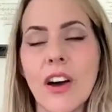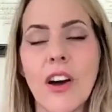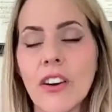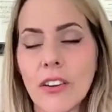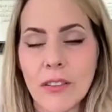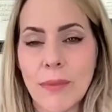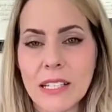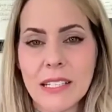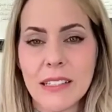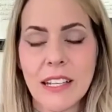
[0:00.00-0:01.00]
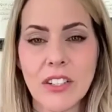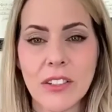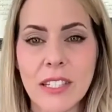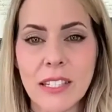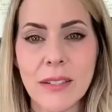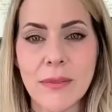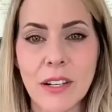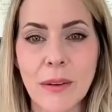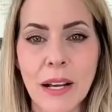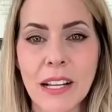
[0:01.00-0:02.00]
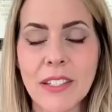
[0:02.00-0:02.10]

the heart are the biggest electrical systems in our body.